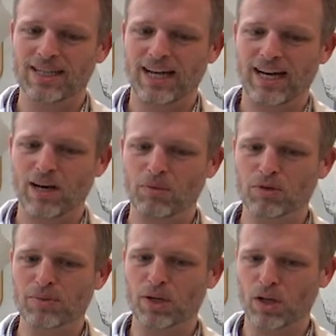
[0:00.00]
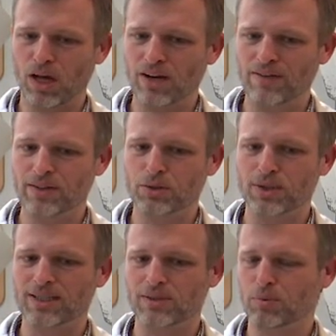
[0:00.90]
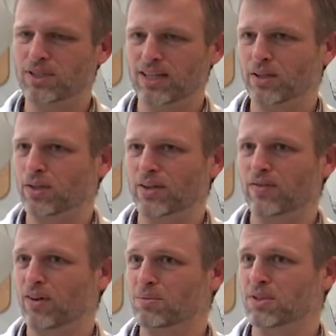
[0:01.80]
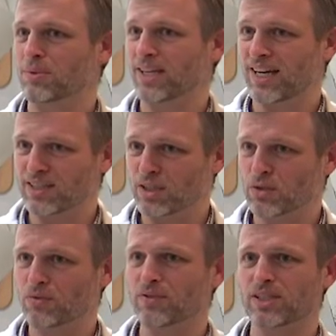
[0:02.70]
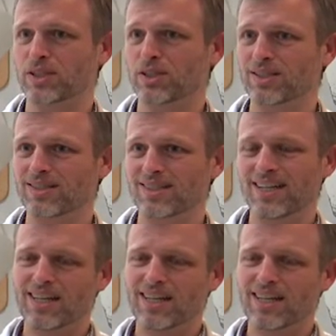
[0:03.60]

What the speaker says: There's been a lot of interest, particularly from some of the ICU physicians.